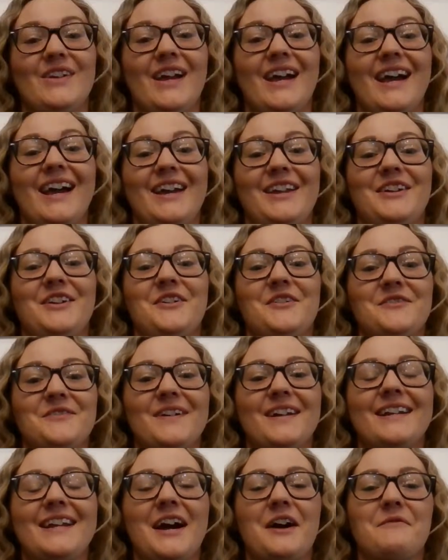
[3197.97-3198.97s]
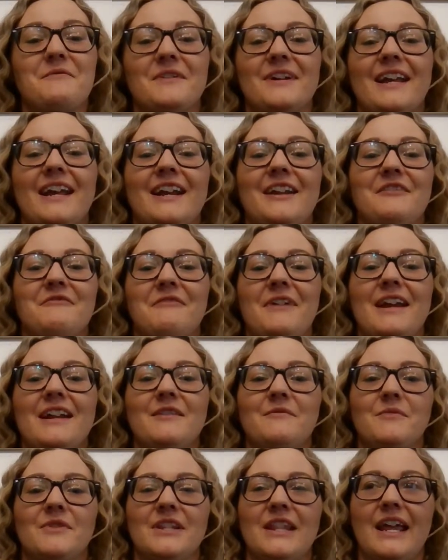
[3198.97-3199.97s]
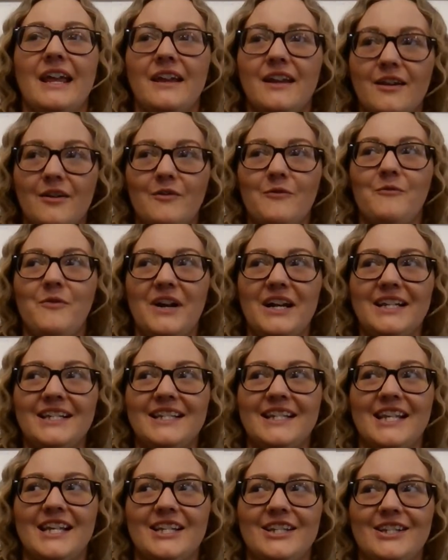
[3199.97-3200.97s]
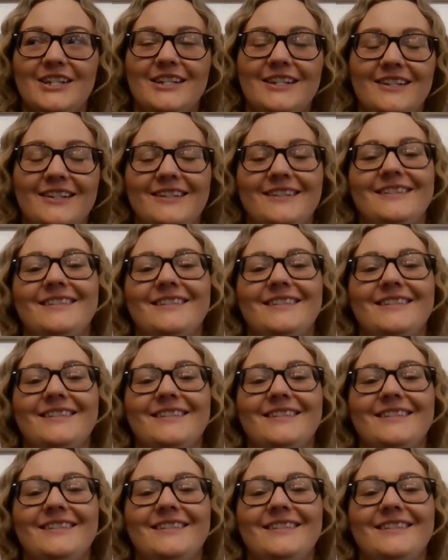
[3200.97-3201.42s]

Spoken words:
I know. And now we're getting rain and we're like, what is this?